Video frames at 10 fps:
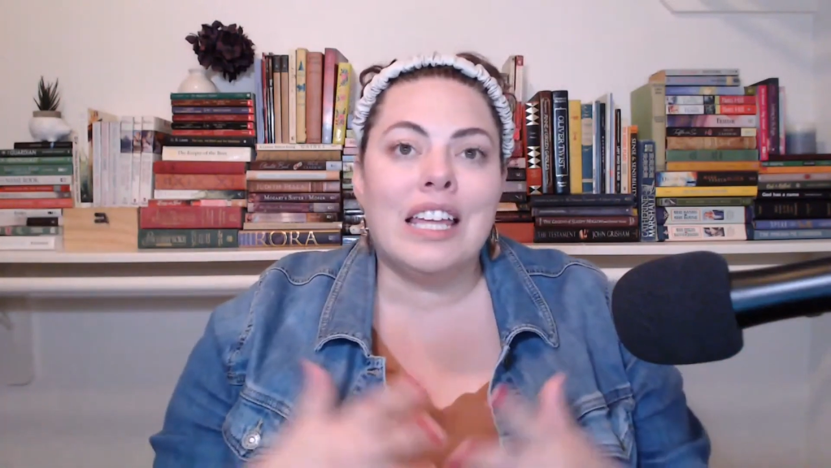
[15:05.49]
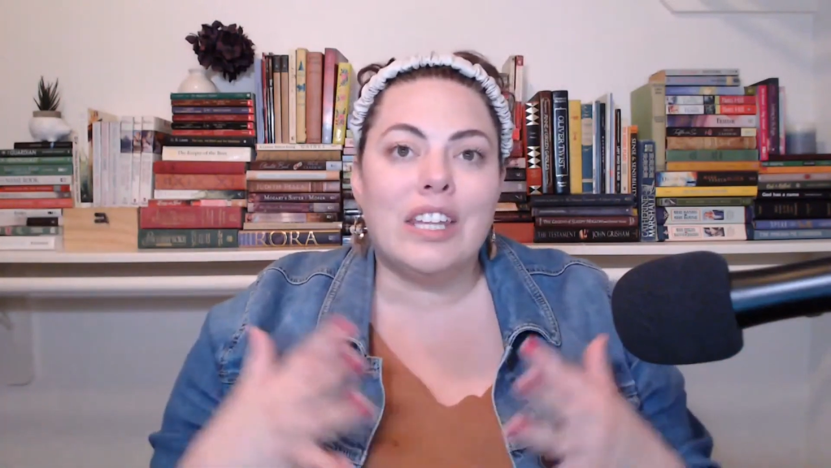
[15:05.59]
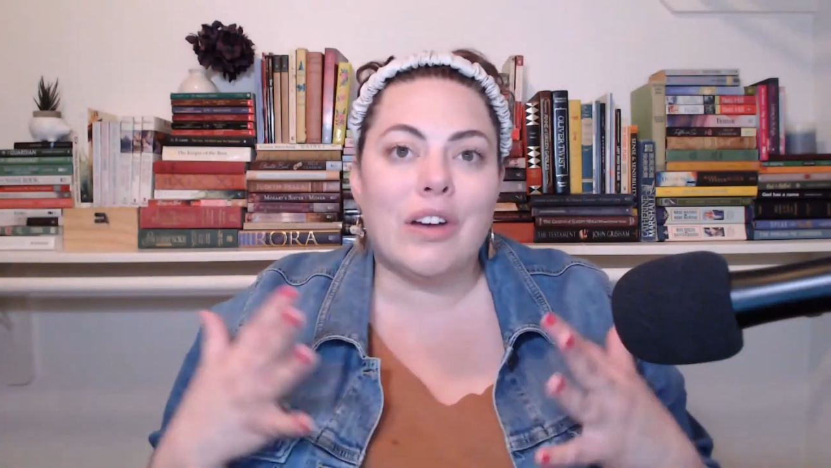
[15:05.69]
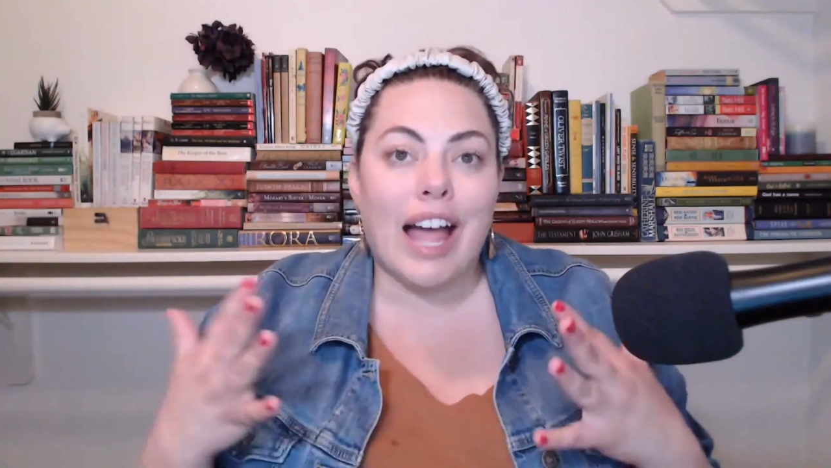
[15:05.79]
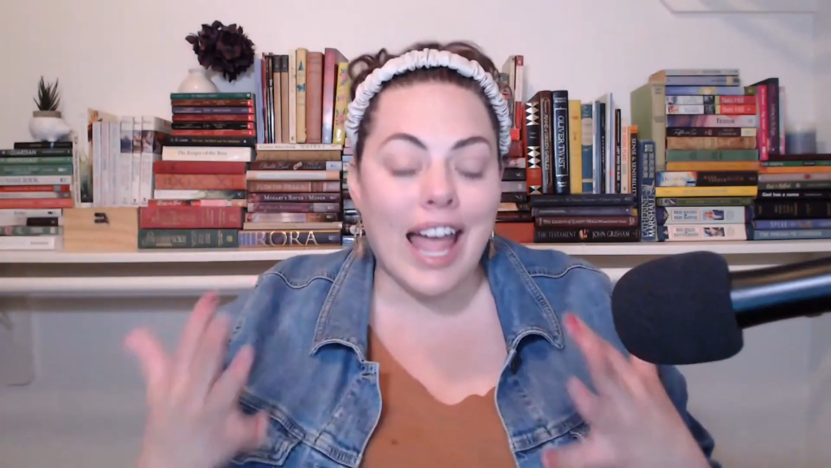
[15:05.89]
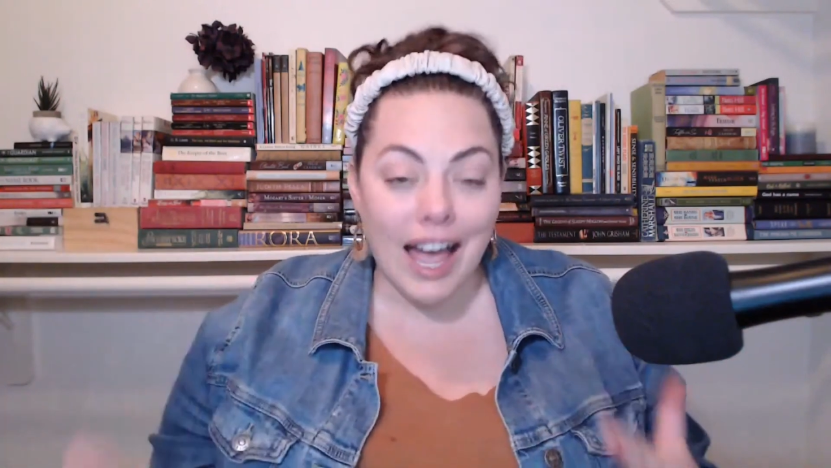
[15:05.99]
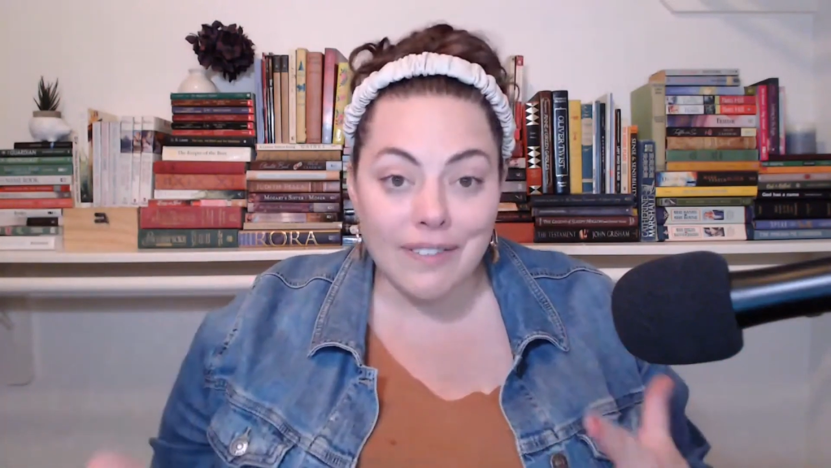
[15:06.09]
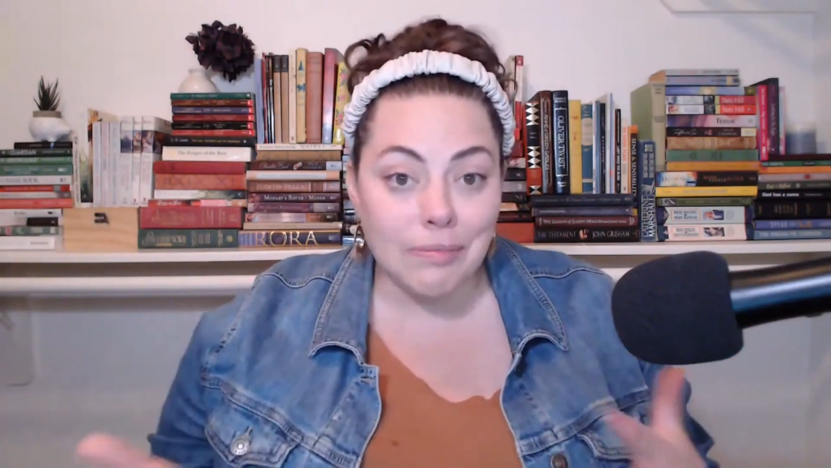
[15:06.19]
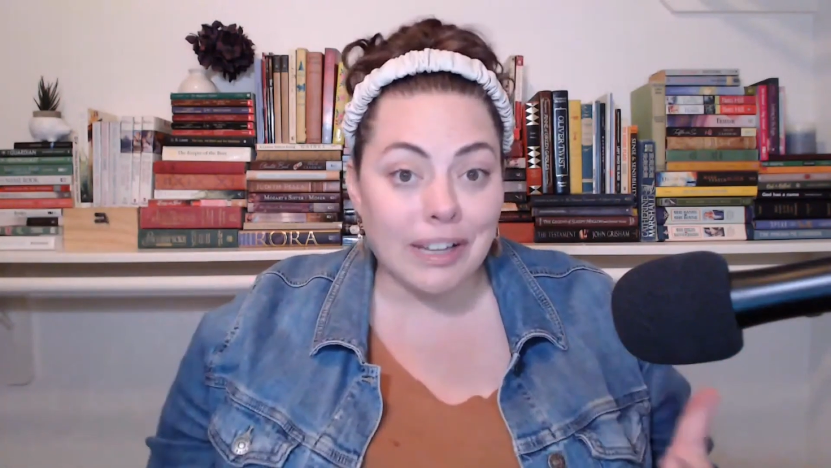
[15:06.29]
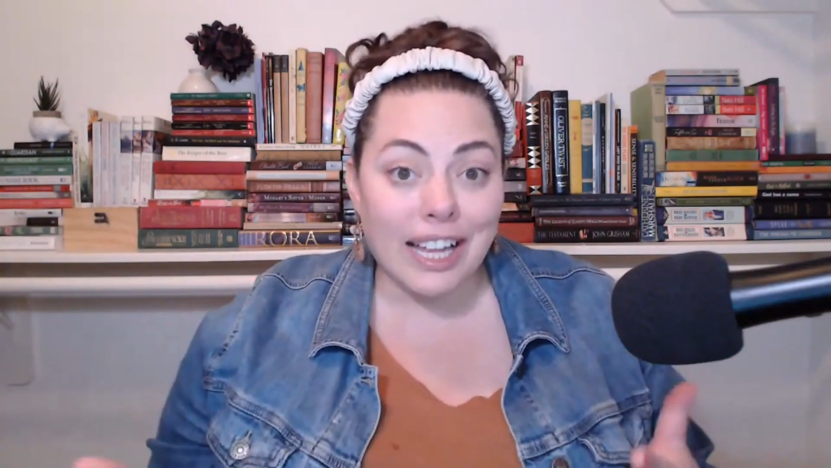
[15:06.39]
So I have
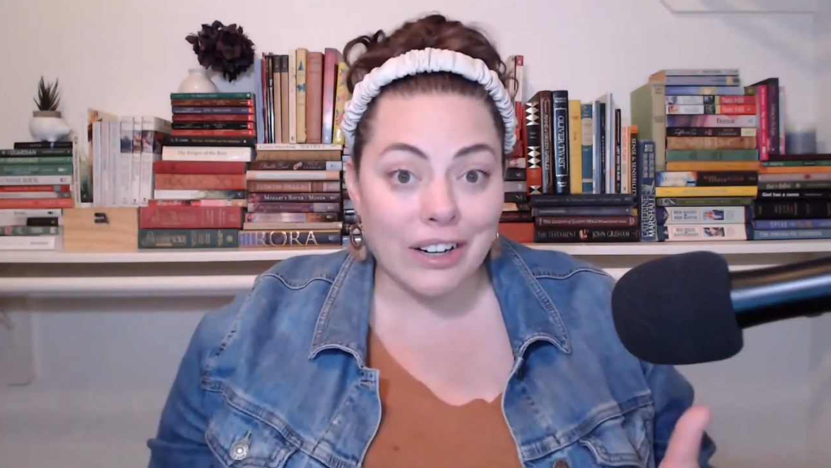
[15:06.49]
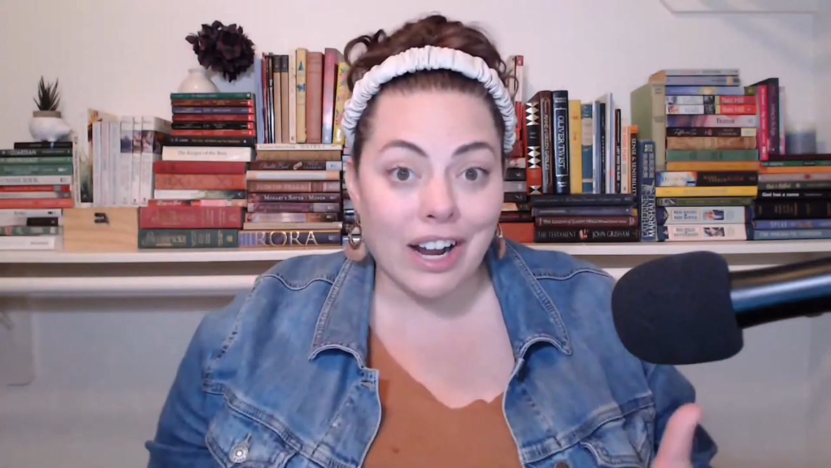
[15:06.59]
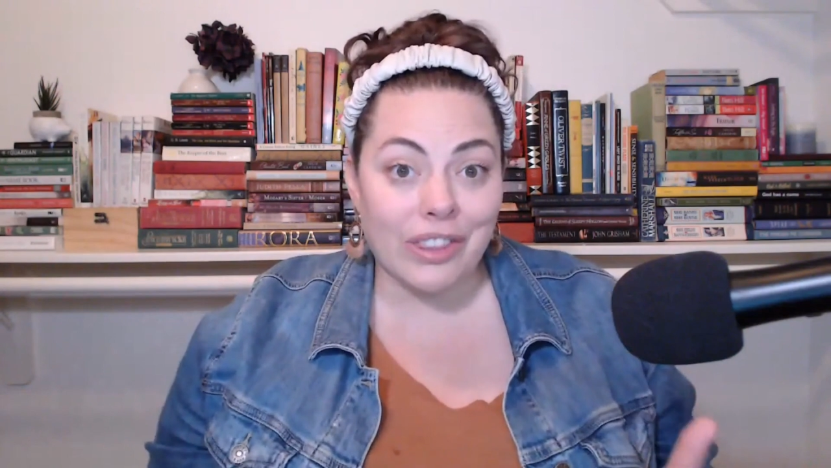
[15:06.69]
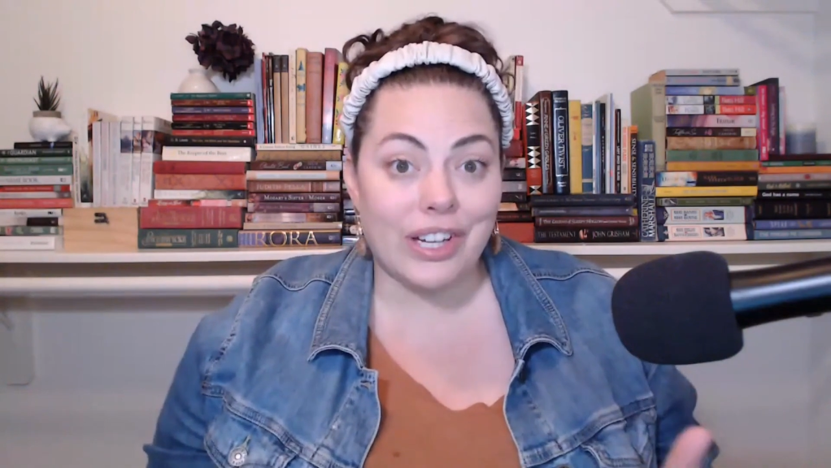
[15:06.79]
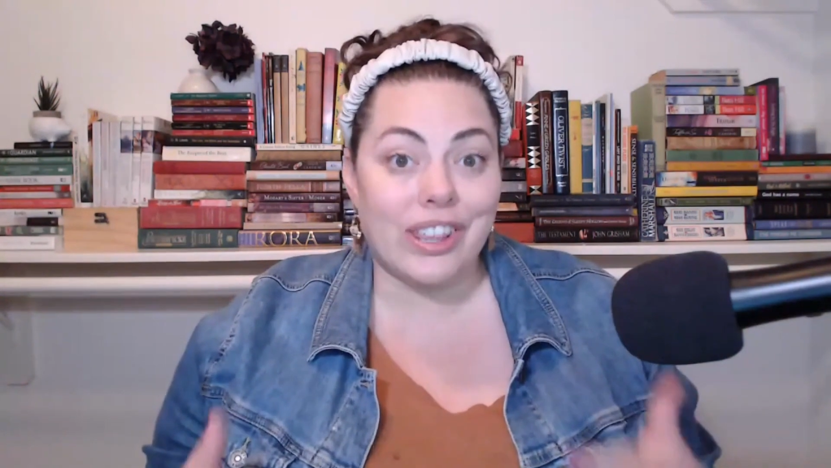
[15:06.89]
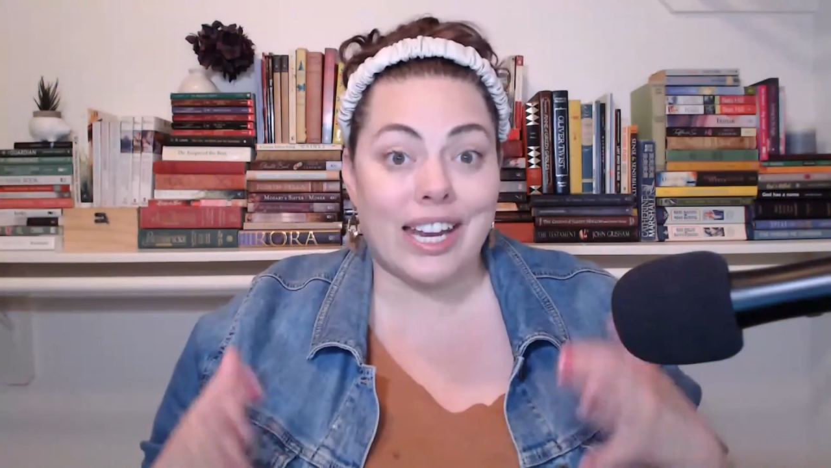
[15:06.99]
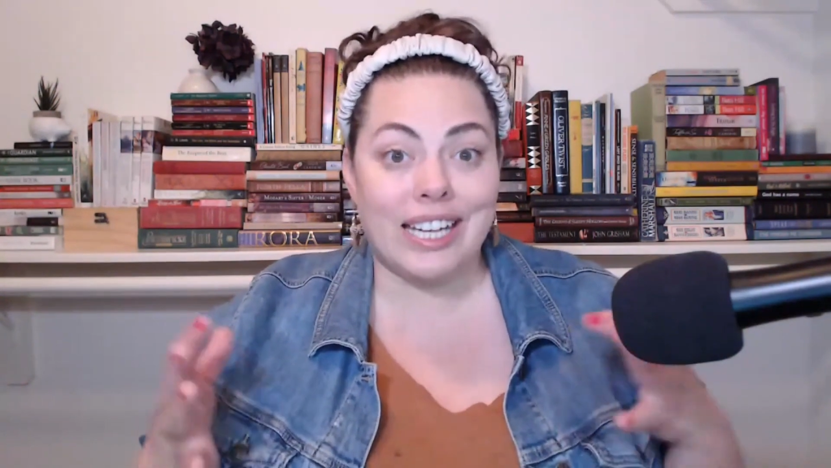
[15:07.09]
a planner out there that